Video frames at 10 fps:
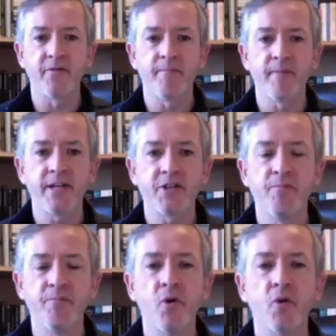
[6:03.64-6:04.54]
And it makes
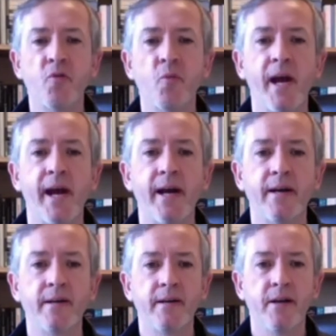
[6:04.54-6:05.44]
you more
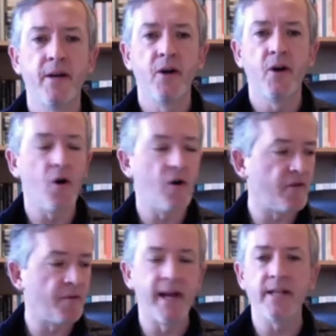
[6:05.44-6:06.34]
aware of
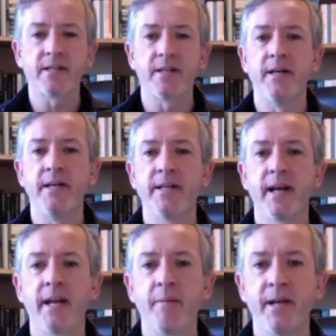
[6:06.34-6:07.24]
the bass line
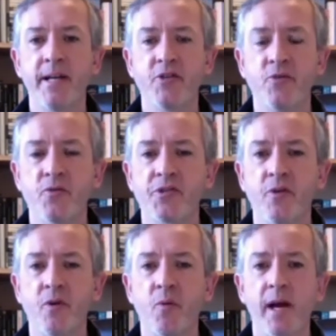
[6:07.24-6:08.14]
and it makes you also
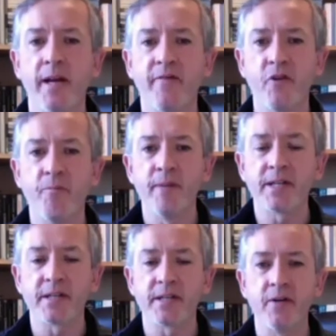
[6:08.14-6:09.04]
aware if you
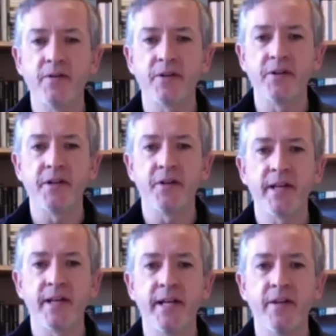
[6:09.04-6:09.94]
miss notes and you don't
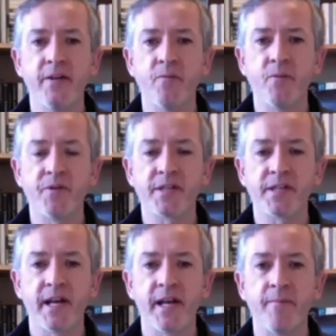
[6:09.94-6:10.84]
hear them with the
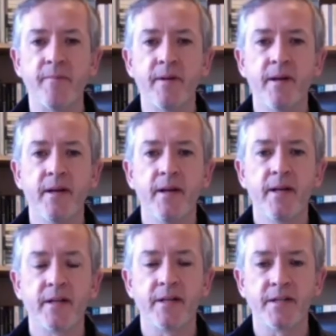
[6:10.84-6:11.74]
same
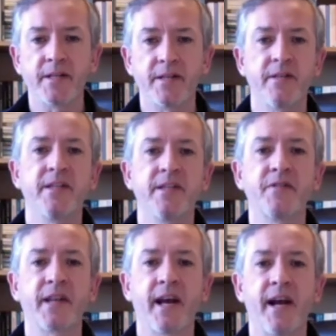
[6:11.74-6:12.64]
consistency of
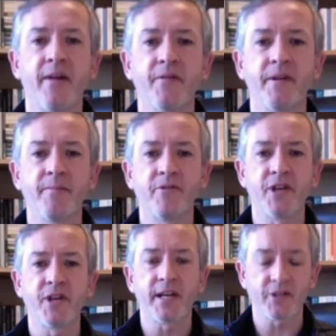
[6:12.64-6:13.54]
sound and
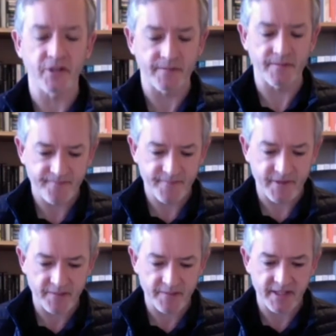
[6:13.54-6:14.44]
projection. So
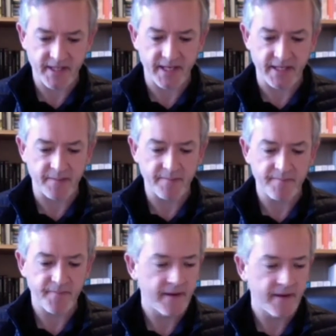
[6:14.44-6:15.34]
that's my second tip.
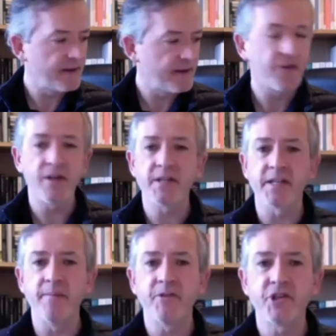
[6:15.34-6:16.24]
Third
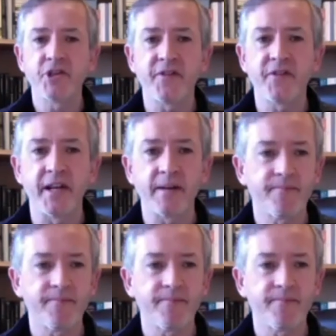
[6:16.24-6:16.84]
tip, shifting.